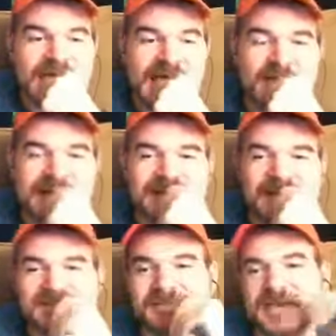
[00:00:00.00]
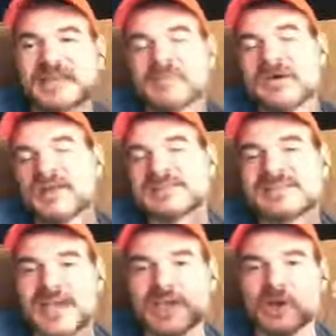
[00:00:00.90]
So I would have to have some independent
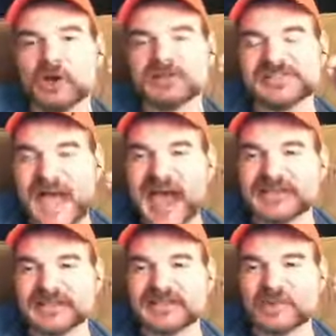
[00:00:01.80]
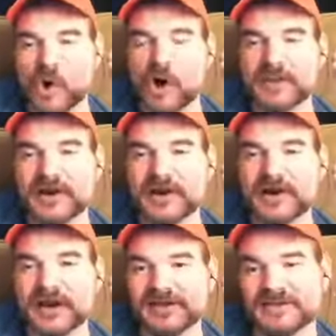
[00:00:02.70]
secular scientists go up
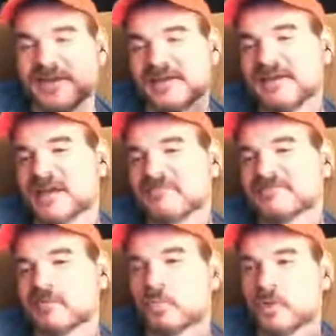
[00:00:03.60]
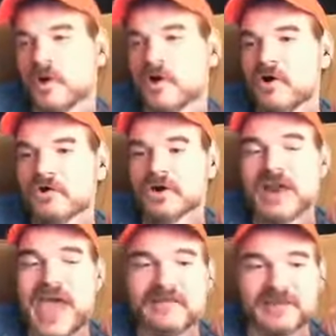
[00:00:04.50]
here and give some real
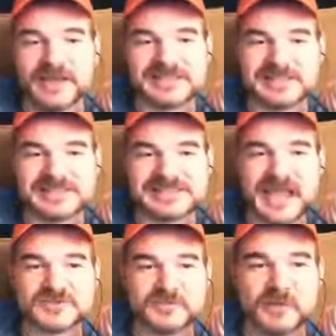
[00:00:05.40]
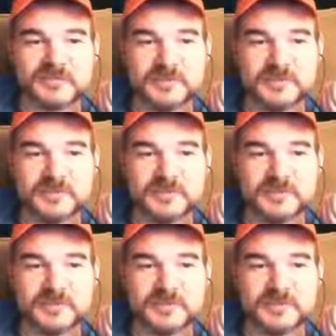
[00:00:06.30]
good evidence that this is actually